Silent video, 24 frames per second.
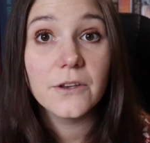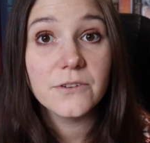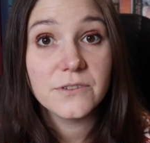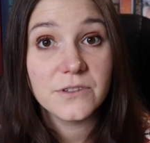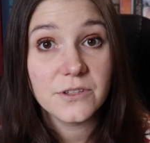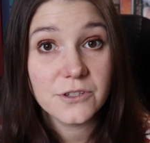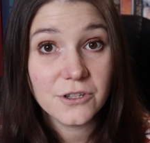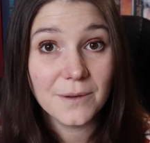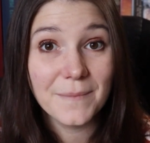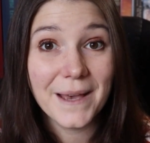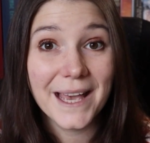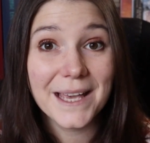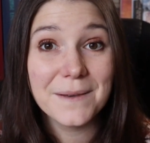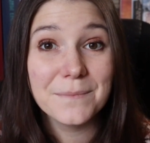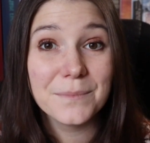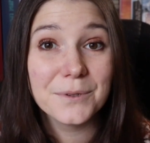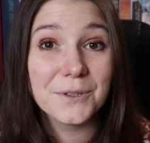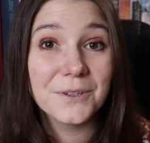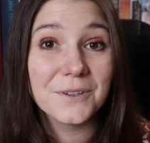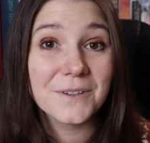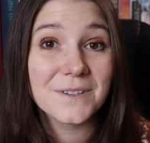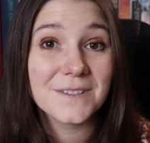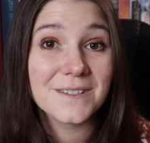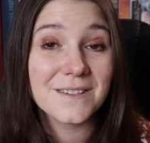Those are the two main
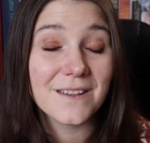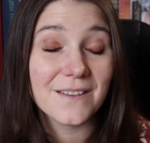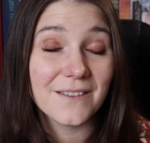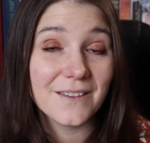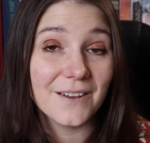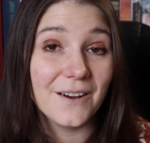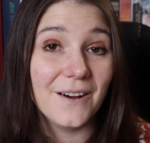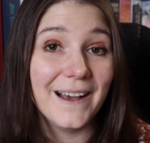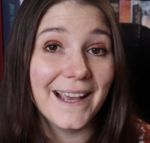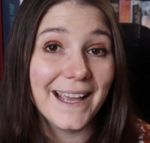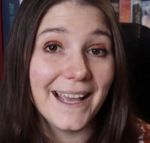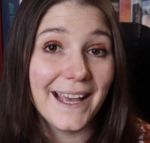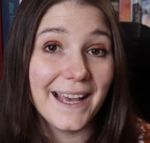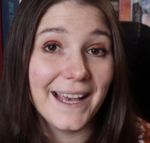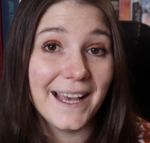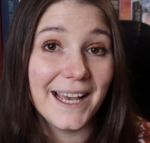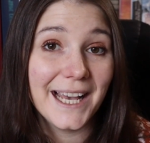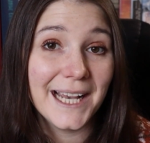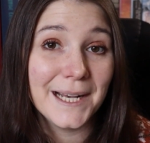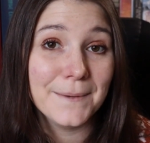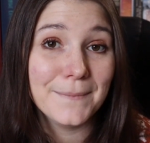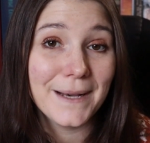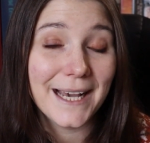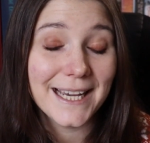books that I
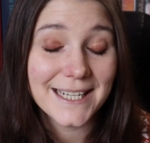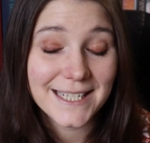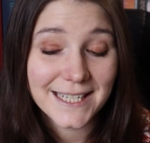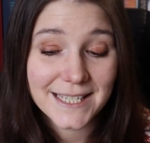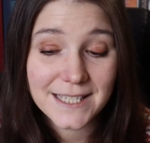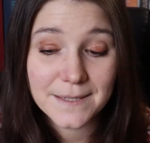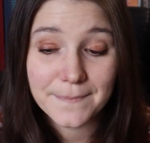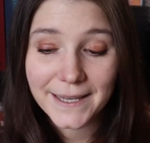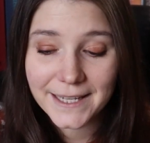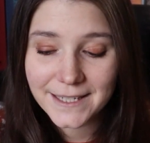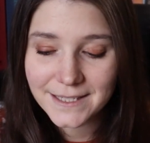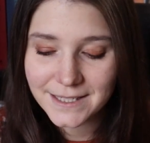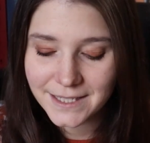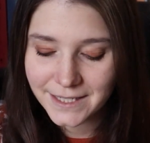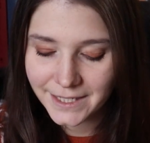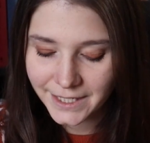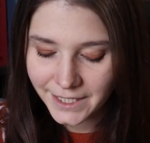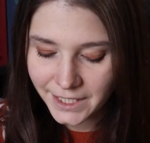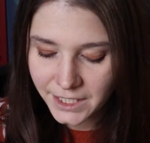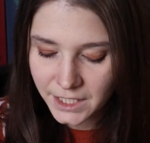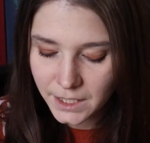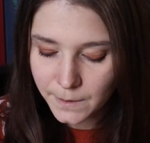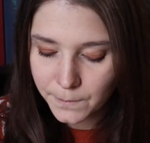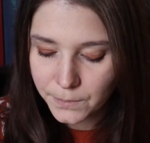am
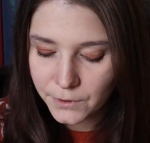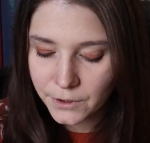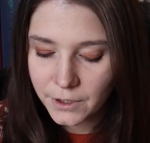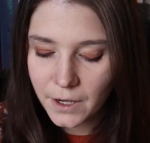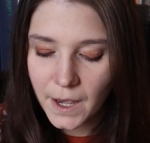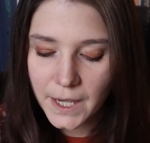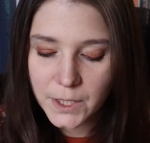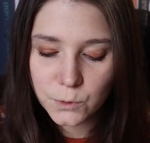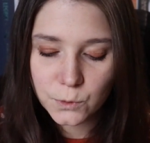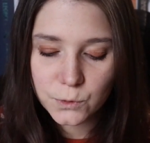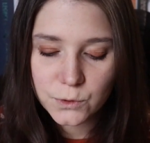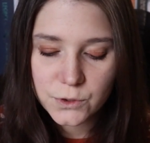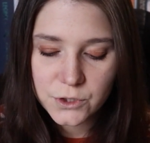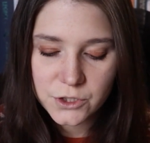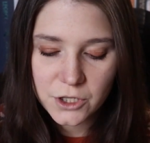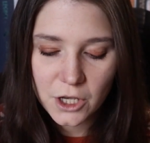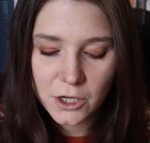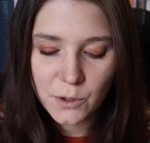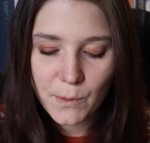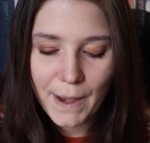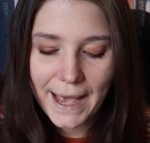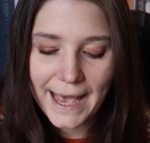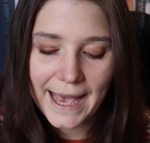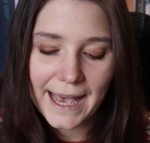anticipating, but I
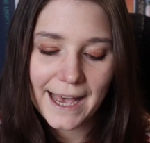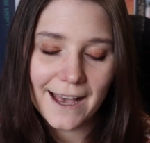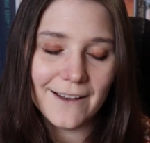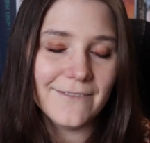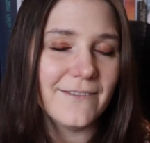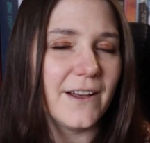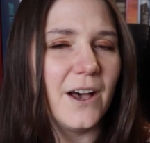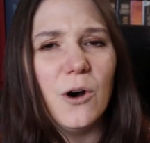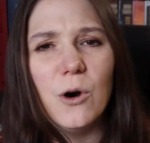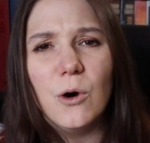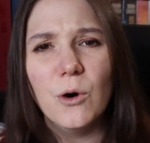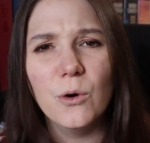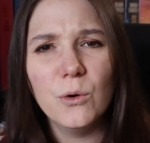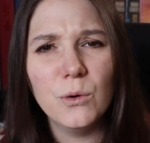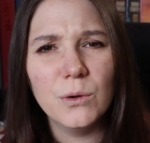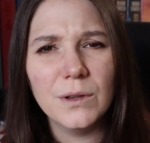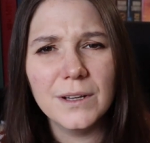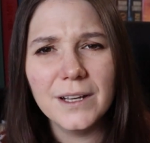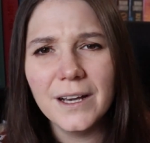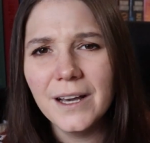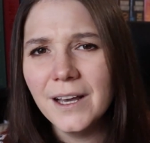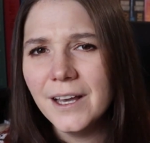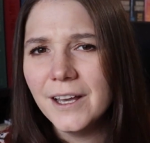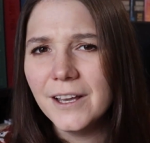also have a
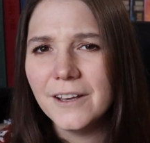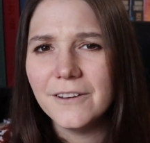whole